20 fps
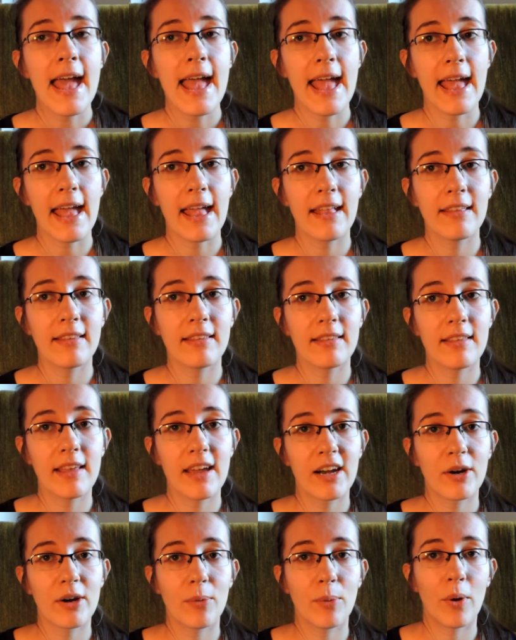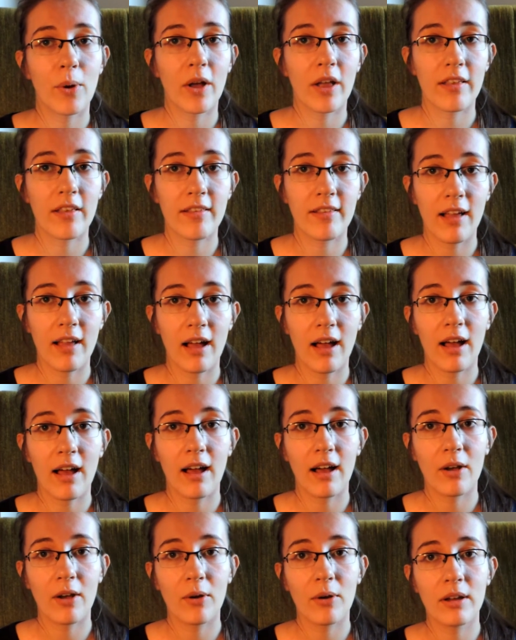and there was
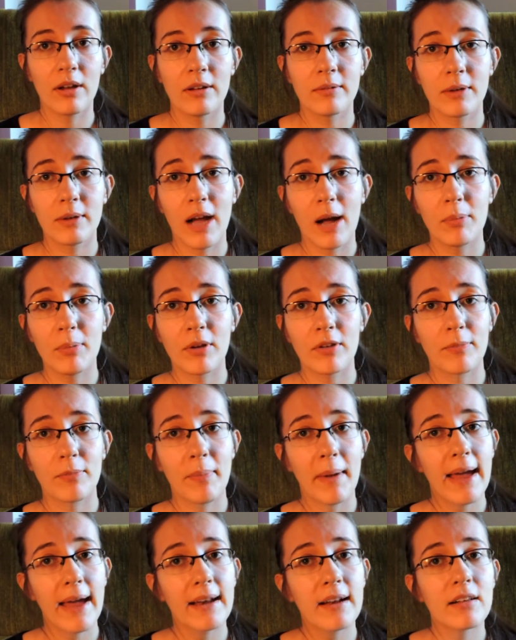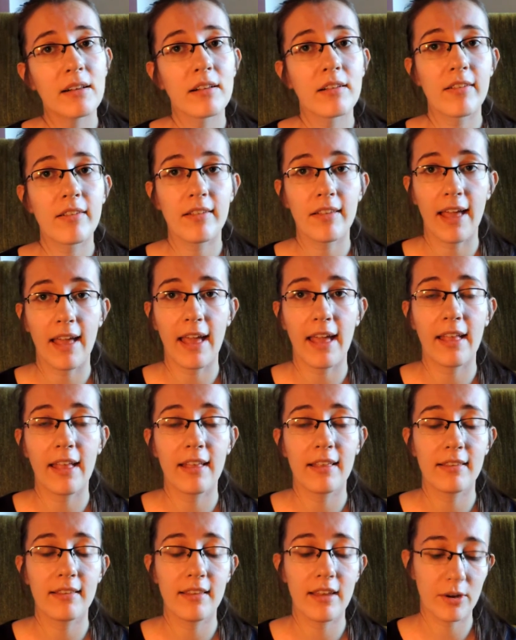a couple of panels
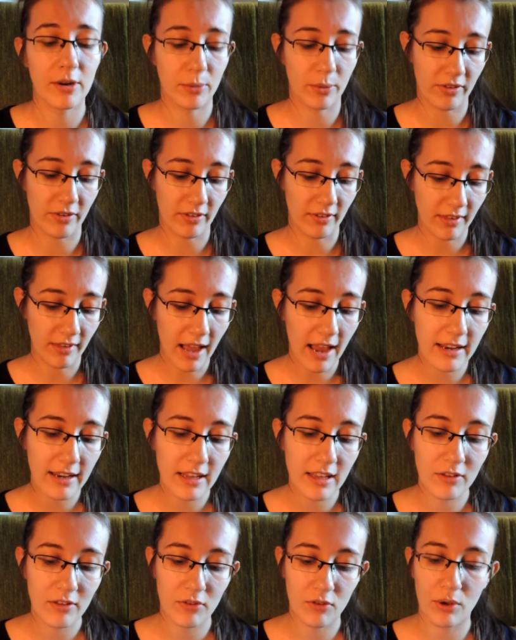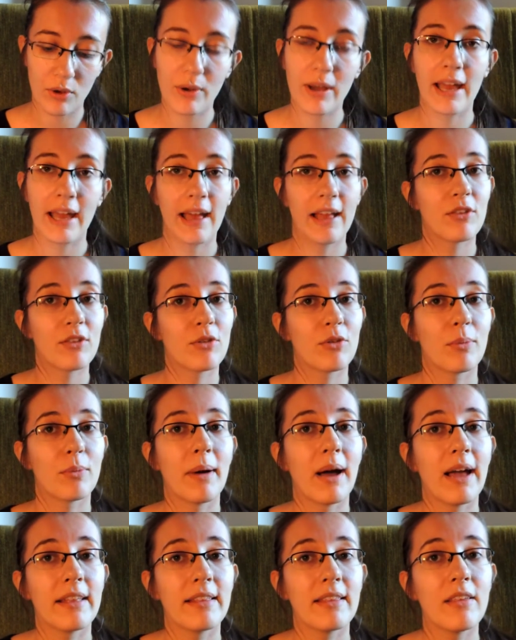and there was a signing, so I had to
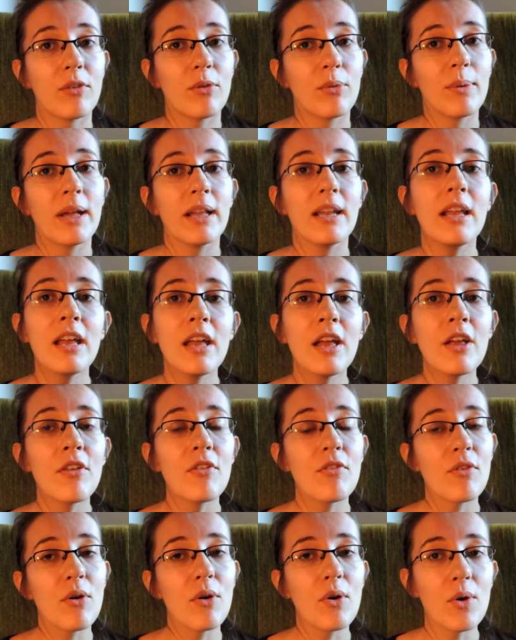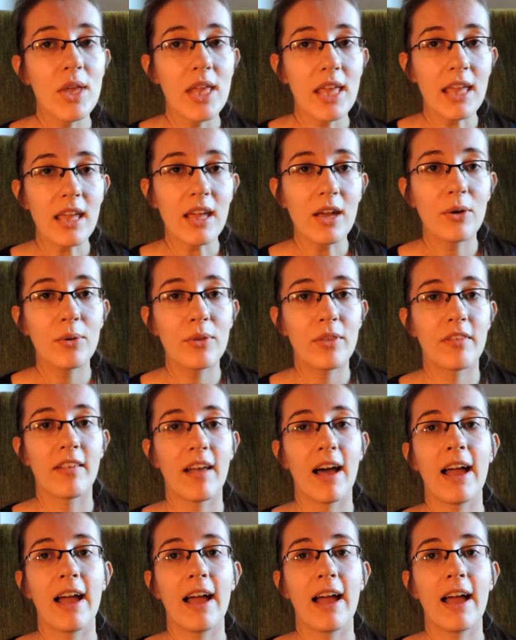buy this one so he could